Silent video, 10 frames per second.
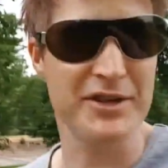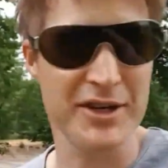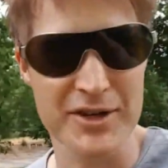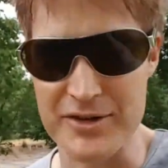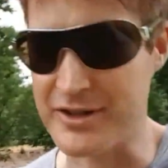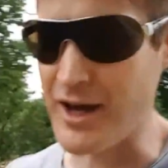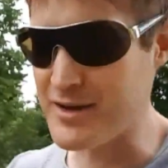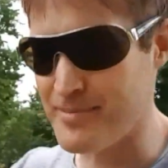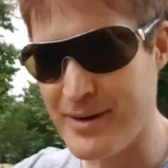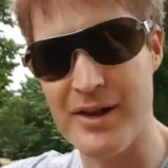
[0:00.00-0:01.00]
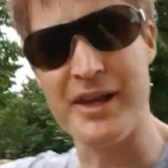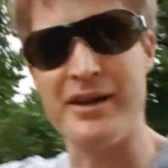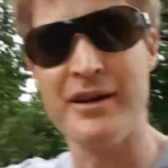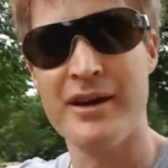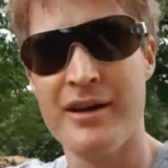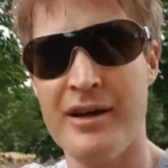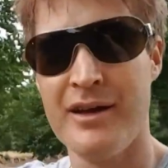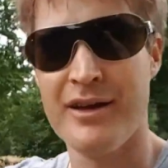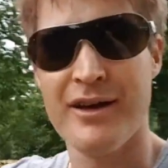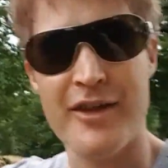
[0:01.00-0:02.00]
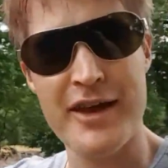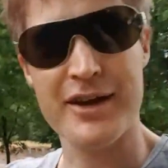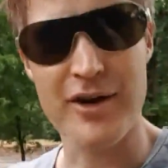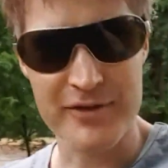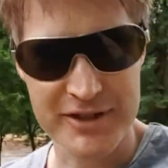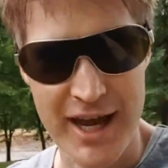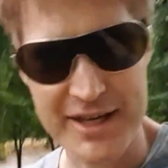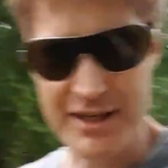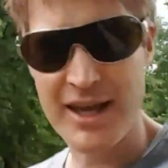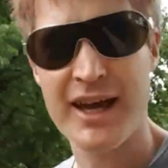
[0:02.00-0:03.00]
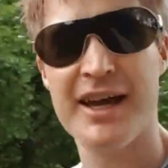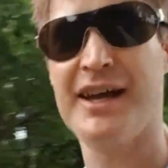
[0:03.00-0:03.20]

do you use? So you build in on their conversation.